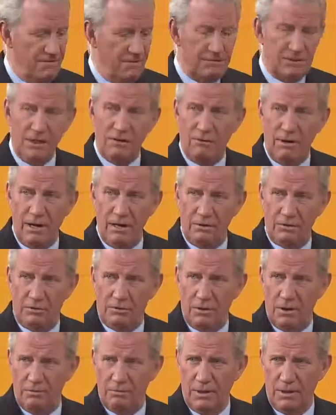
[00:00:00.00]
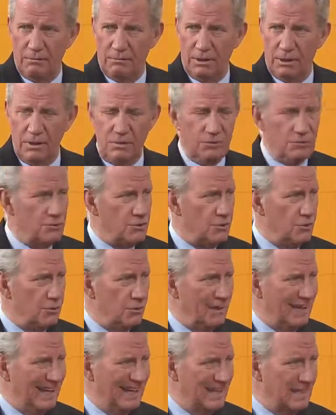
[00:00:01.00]
fifty grand uh, balloon
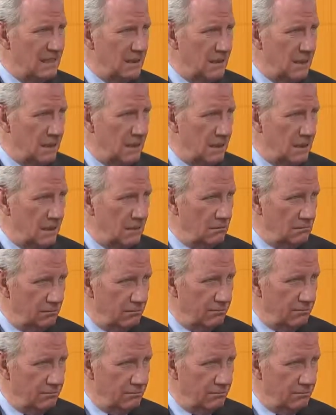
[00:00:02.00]
to ninety just